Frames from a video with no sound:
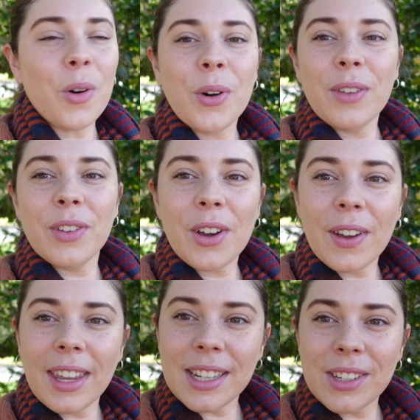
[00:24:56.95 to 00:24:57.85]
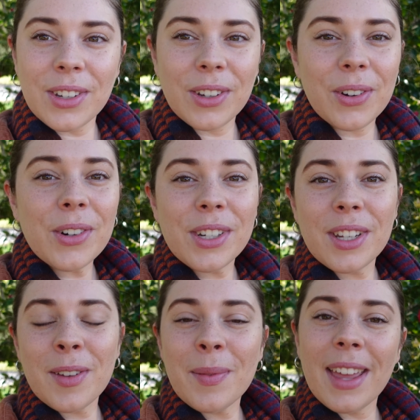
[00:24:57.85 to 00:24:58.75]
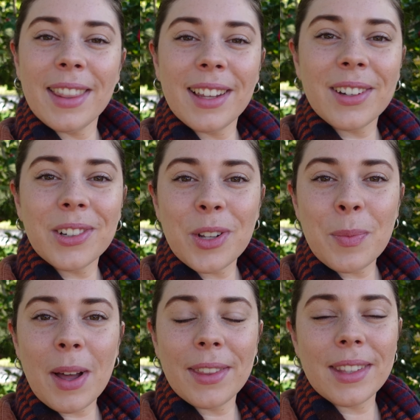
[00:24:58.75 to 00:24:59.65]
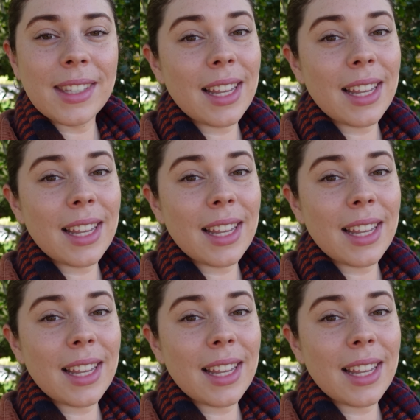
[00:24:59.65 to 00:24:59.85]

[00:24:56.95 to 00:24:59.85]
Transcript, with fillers: or if you're going into autumn and the cooler months,